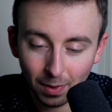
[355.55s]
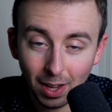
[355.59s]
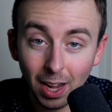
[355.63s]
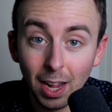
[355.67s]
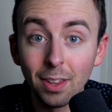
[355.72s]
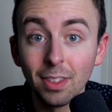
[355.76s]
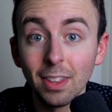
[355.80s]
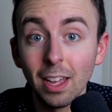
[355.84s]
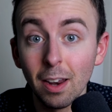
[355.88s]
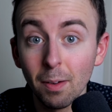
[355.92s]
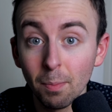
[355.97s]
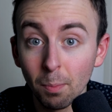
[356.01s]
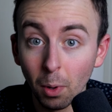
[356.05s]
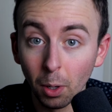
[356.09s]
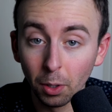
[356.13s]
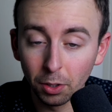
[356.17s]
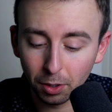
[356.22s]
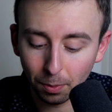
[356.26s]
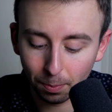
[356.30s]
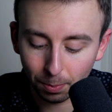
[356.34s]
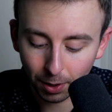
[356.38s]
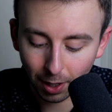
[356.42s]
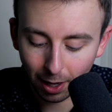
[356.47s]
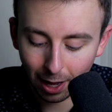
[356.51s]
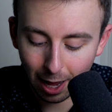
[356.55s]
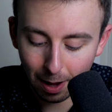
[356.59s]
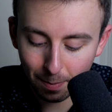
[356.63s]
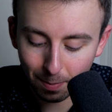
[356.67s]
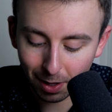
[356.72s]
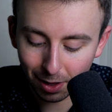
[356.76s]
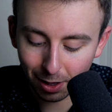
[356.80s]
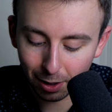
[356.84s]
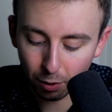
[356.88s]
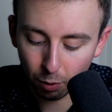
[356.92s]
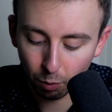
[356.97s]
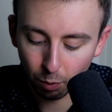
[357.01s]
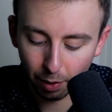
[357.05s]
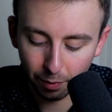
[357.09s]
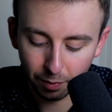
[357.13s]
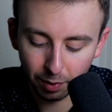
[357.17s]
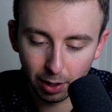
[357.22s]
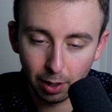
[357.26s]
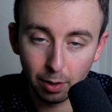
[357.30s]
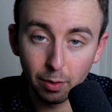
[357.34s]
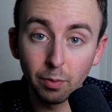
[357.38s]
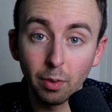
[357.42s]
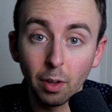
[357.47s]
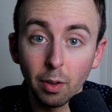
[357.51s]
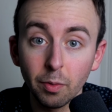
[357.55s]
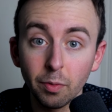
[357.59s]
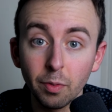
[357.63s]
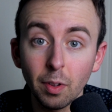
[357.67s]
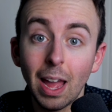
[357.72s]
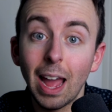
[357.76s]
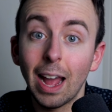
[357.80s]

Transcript: and then multiply by the derivative of